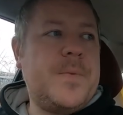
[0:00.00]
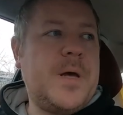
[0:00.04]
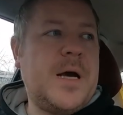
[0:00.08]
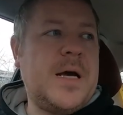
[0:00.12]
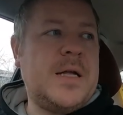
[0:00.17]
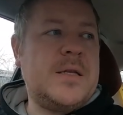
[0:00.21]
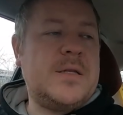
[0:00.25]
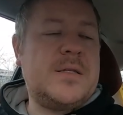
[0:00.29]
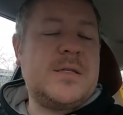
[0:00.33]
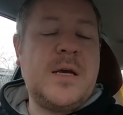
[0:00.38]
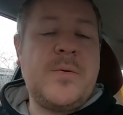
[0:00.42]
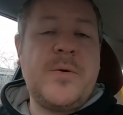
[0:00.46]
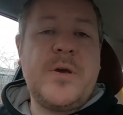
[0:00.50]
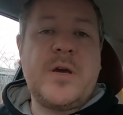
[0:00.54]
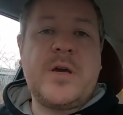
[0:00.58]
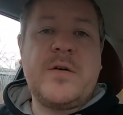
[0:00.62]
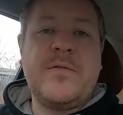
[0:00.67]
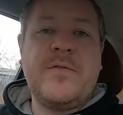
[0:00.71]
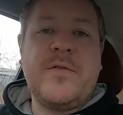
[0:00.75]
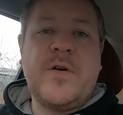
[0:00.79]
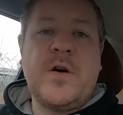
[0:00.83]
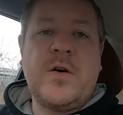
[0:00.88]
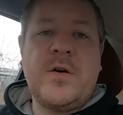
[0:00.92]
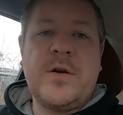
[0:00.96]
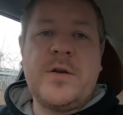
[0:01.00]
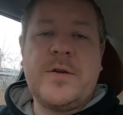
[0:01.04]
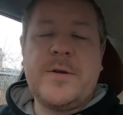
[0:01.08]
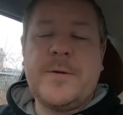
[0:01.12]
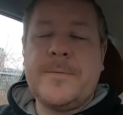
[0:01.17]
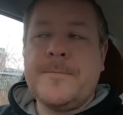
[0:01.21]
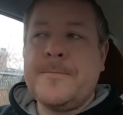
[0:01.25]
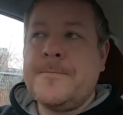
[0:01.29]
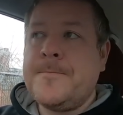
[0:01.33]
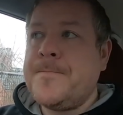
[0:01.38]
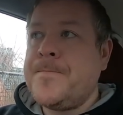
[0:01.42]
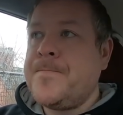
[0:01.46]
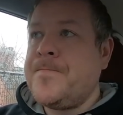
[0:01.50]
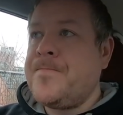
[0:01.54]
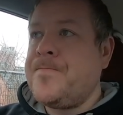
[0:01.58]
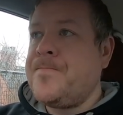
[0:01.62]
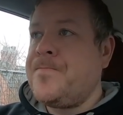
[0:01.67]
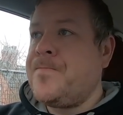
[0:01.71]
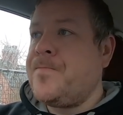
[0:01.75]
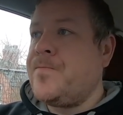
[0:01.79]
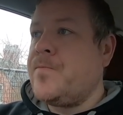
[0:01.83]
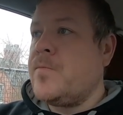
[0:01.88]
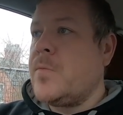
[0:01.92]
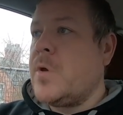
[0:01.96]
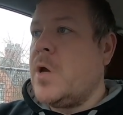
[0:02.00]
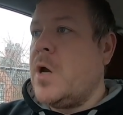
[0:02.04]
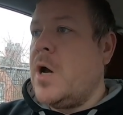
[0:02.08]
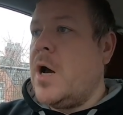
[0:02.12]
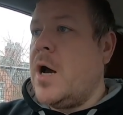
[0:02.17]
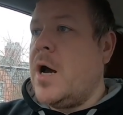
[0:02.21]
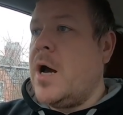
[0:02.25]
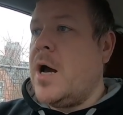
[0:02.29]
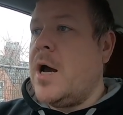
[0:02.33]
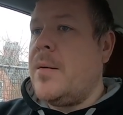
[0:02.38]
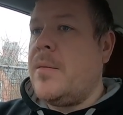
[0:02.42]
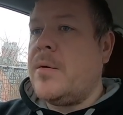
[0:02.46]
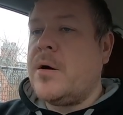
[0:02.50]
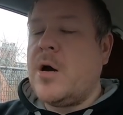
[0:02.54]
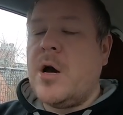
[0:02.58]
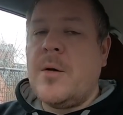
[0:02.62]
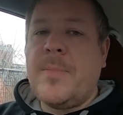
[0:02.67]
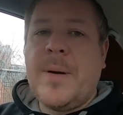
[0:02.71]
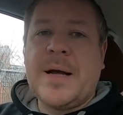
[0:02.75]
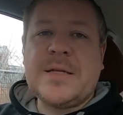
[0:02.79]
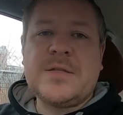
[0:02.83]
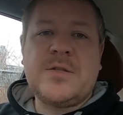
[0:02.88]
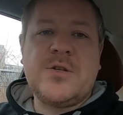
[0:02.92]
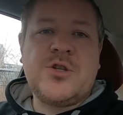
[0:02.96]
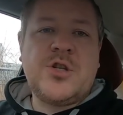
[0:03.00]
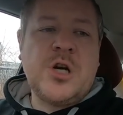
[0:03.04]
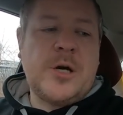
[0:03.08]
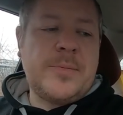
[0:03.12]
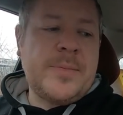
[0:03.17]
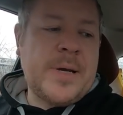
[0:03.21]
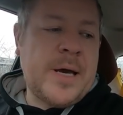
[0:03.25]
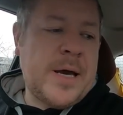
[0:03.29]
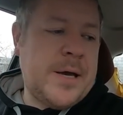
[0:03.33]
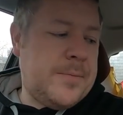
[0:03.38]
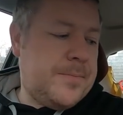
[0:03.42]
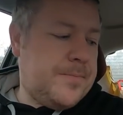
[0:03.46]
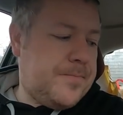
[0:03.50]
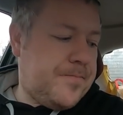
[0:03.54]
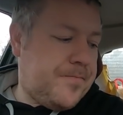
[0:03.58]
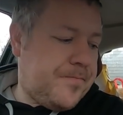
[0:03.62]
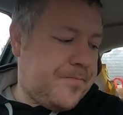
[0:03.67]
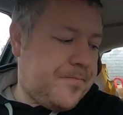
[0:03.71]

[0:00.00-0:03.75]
and see what you can find. Uh, we are going back to the shop now.